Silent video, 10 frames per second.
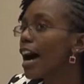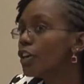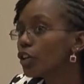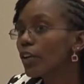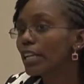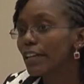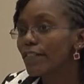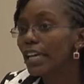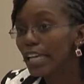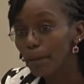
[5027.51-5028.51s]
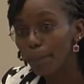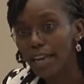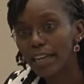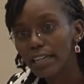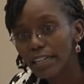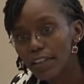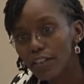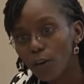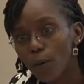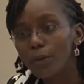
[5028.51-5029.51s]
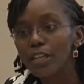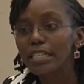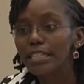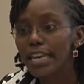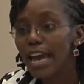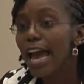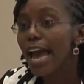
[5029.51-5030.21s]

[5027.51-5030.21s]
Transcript: are not living independently in the community.